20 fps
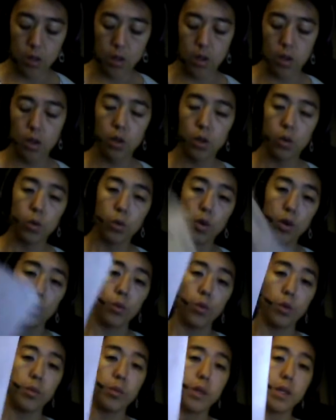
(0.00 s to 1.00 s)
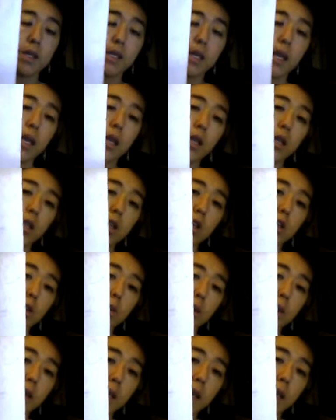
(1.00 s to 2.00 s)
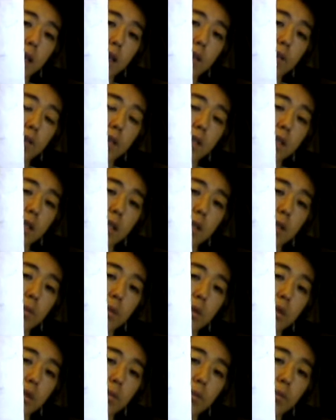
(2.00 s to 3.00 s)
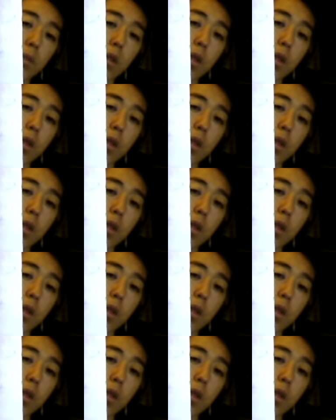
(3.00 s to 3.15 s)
You would be saying you at the end of a syllable,